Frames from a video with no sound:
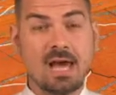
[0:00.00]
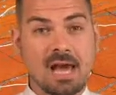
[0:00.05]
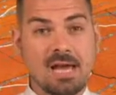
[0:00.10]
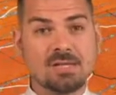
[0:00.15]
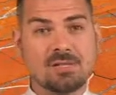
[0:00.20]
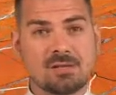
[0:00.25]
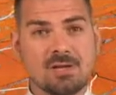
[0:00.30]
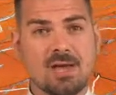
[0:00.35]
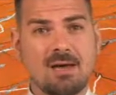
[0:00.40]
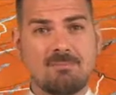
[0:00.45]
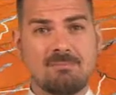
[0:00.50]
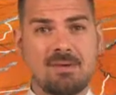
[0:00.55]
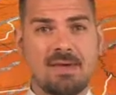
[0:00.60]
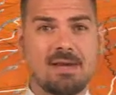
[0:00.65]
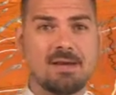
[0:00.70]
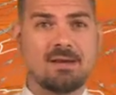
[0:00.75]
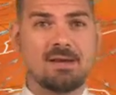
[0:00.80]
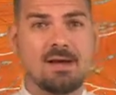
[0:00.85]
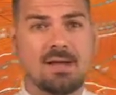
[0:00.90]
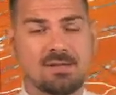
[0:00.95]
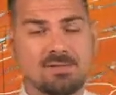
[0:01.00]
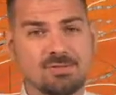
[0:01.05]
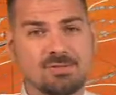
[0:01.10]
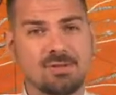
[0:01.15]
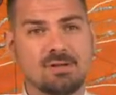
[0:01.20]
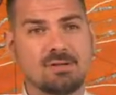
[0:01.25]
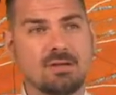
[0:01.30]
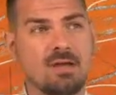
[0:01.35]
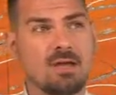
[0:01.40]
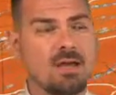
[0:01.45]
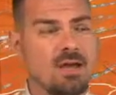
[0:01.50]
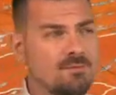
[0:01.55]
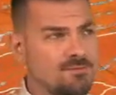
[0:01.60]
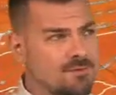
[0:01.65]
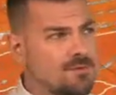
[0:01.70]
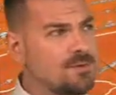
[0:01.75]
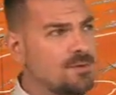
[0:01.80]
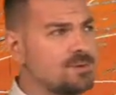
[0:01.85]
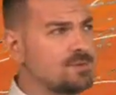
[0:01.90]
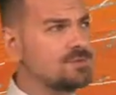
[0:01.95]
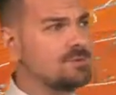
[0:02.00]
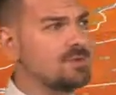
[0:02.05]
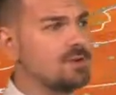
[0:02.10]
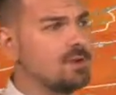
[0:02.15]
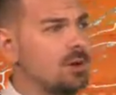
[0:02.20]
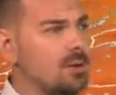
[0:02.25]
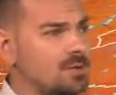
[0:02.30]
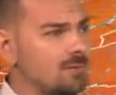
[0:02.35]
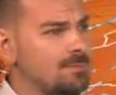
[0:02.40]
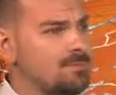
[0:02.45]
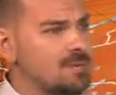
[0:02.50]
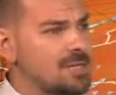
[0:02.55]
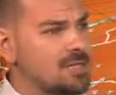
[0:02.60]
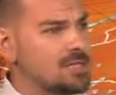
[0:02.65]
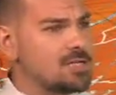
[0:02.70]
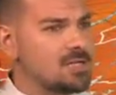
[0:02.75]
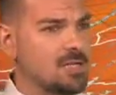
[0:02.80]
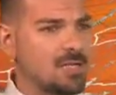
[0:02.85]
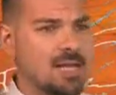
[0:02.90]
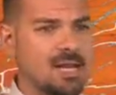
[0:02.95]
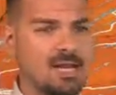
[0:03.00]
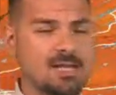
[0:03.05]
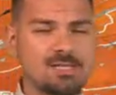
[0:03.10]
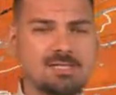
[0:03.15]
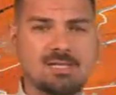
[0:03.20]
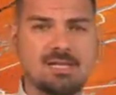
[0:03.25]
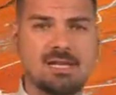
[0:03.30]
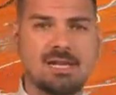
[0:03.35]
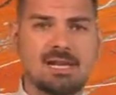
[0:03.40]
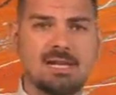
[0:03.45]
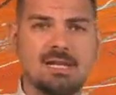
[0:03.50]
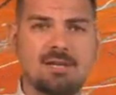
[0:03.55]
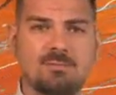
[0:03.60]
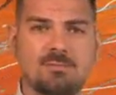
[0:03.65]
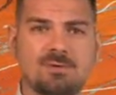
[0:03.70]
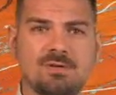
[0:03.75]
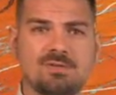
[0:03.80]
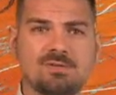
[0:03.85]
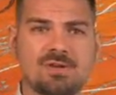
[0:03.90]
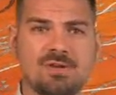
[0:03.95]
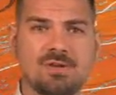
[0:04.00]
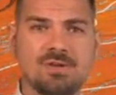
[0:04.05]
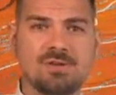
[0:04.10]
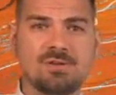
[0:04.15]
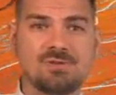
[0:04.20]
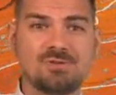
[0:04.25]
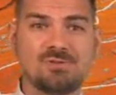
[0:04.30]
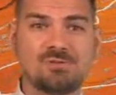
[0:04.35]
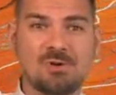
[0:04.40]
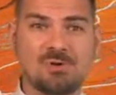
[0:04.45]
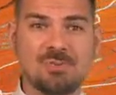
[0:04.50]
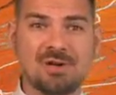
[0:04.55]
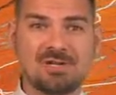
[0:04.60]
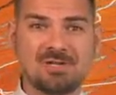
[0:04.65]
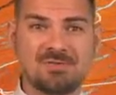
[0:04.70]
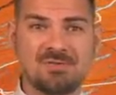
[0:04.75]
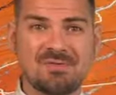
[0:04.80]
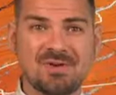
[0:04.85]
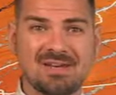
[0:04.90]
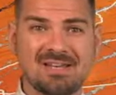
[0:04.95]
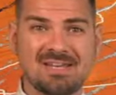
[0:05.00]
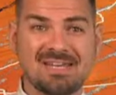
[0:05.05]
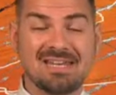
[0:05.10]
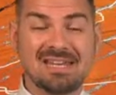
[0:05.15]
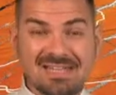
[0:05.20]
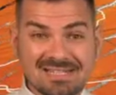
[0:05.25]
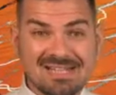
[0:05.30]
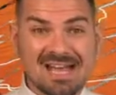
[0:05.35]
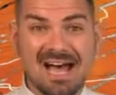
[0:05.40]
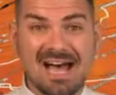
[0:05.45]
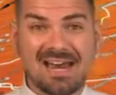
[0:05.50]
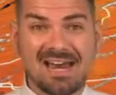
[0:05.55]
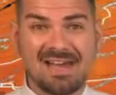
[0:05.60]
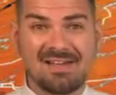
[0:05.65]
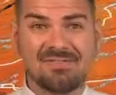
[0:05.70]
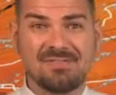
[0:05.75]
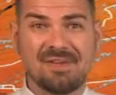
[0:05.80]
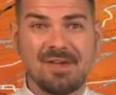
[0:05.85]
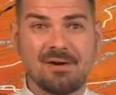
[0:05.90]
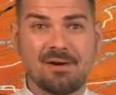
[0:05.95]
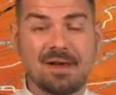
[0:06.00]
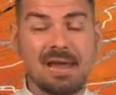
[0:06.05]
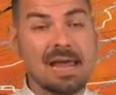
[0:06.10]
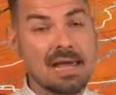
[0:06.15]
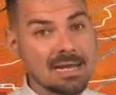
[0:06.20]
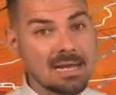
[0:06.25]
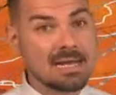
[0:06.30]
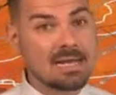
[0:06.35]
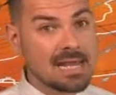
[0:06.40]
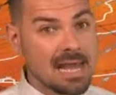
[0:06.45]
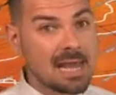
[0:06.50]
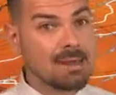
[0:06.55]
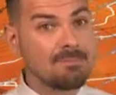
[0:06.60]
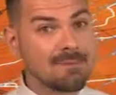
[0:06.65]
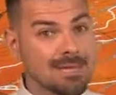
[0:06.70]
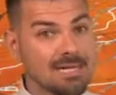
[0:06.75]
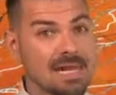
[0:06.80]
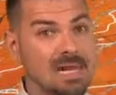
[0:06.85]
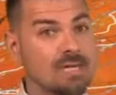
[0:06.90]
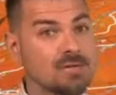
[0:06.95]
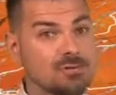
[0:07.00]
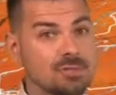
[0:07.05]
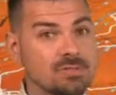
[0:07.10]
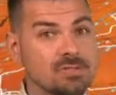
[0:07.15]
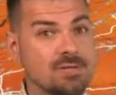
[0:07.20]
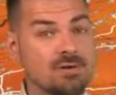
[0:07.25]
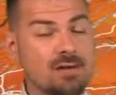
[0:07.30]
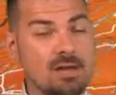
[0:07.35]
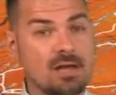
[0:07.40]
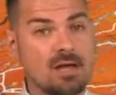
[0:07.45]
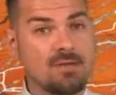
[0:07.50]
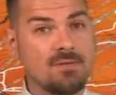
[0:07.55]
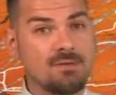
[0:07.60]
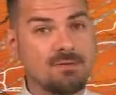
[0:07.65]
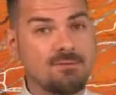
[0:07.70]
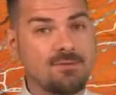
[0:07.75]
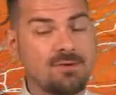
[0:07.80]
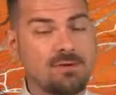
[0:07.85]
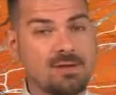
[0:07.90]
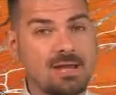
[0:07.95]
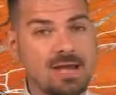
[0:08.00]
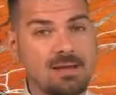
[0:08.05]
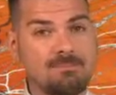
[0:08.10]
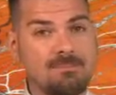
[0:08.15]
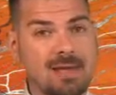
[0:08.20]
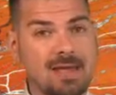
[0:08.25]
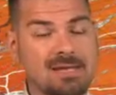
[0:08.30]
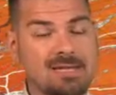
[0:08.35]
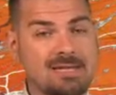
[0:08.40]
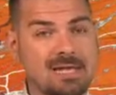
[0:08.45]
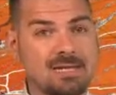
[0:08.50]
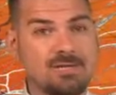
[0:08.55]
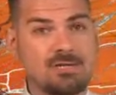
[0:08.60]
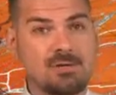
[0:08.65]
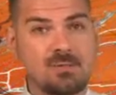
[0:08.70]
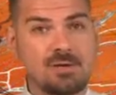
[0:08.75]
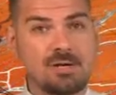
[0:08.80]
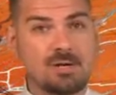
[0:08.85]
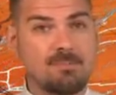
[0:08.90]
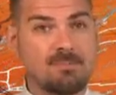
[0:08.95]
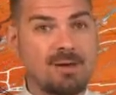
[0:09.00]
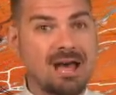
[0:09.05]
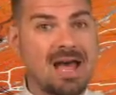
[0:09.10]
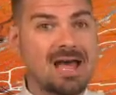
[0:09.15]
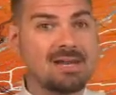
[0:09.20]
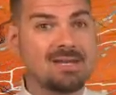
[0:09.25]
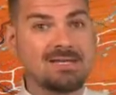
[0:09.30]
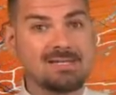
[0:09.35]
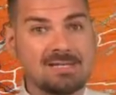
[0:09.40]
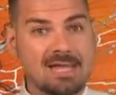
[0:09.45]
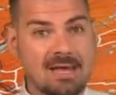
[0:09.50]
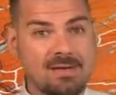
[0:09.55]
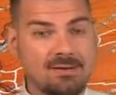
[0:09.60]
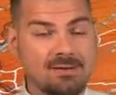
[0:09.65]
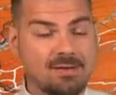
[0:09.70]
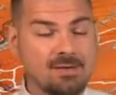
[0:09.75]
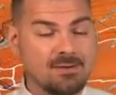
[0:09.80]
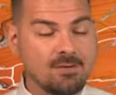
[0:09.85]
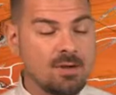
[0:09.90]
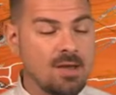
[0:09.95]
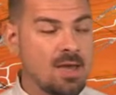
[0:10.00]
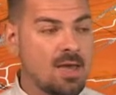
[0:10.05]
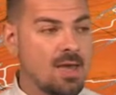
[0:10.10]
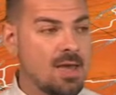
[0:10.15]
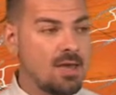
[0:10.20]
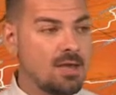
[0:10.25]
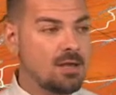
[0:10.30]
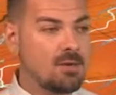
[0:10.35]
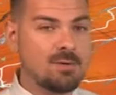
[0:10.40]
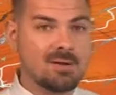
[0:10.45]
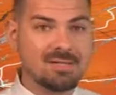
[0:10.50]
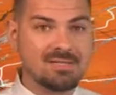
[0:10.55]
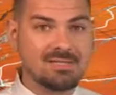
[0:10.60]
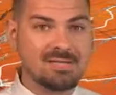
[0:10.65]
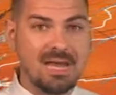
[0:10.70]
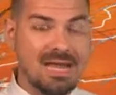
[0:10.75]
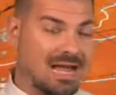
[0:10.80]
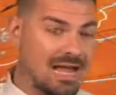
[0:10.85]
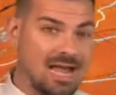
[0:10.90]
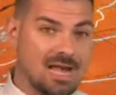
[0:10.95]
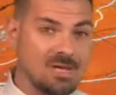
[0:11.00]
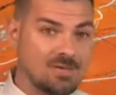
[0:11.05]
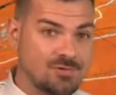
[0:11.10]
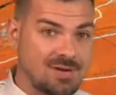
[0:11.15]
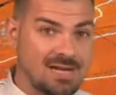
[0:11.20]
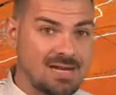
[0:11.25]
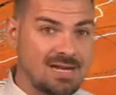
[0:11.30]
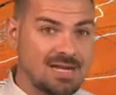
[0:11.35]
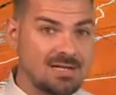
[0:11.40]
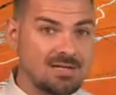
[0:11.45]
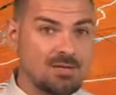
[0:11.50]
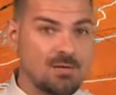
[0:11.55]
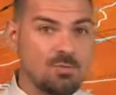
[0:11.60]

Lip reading: I saw a Pink concert a few years ago on the beach in Atlantic City, and it was so much fun. It is hot out there, and it can be dangerous to your health if you're not paying attention to what your body is telling you. You want to stay hydrated.